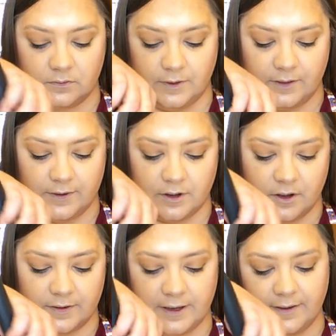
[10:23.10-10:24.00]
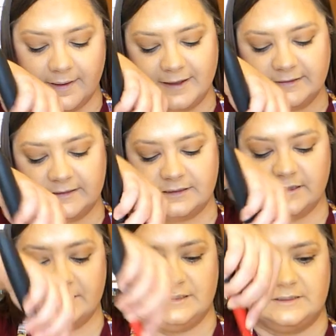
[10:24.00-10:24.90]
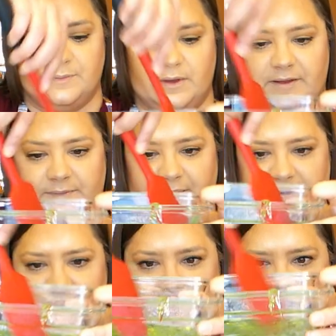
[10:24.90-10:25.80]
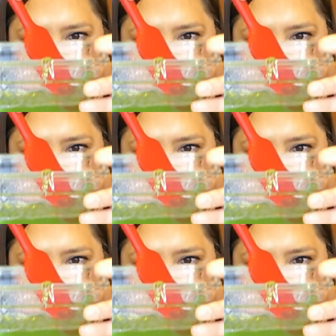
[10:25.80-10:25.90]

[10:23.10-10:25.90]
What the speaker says: do you want to call it? I guess this is basically the